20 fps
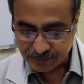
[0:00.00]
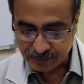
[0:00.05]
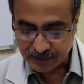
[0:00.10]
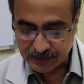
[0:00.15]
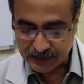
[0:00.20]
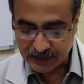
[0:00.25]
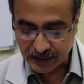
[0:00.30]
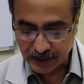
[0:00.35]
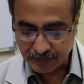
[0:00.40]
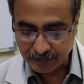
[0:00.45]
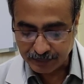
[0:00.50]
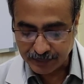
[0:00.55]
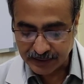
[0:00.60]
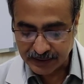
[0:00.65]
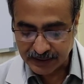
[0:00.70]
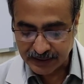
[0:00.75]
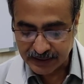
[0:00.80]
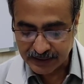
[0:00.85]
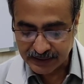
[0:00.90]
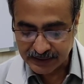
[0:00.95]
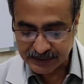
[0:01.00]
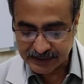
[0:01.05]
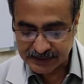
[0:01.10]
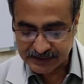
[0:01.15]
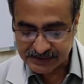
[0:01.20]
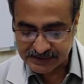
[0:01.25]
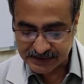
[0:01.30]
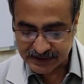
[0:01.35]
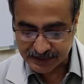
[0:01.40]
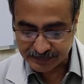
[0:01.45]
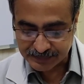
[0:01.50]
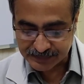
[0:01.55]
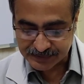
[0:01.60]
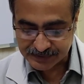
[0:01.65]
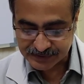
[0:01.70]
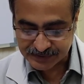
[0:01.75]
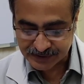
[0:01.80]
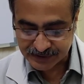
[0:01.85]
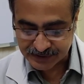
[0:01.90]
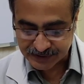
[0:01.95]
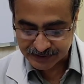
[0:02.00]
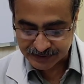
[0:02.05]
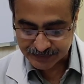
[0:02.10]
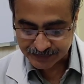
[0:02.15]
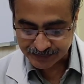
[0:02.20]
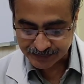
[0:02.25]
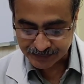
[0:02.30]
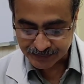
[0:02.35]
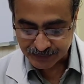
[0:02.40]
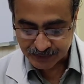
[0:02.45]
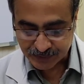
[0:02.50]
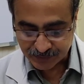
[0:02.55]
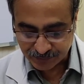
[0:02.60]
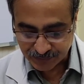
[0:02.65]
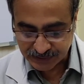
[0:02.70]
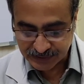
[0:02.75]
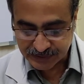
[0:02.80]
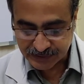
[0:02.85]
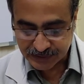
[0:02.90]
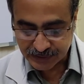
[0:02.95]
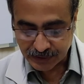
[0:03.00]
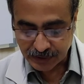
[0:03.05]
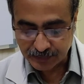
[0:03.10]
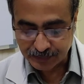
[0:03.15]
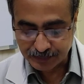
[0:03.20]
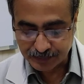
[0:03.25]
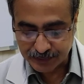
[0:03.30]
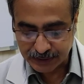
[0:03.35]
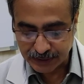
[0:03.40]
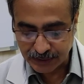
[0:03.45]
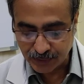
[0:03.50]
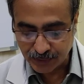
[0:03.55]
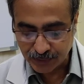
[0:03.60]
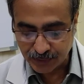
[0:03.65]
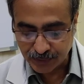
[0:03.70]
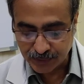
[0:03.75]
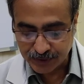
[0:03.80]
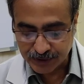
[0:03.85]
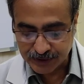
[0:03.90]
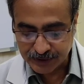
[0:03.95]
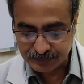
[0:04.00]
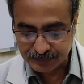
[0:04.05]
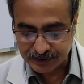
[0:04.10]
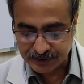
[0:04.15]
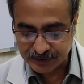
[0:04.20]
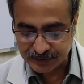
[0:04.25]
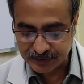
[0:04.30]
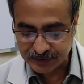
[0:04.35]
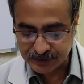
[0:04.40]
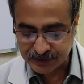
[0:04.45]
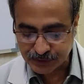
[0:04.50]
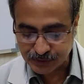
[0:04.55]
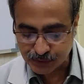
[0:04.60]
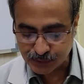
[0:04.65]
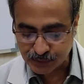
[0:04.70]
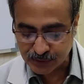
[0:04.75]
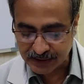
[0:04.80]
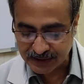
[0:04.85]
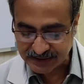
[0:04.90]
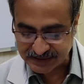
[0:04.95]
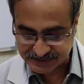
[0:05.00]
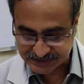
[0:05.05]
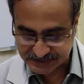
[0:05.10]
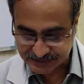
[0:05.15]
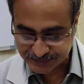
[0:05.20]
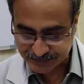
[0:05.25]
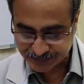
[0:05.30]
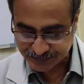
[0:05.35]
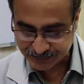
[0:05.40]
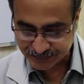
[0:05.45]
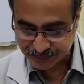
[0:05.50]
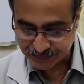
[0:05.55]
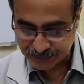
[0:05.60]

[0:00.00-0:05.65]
while upper leg is kept straight with a pillow in between two legs.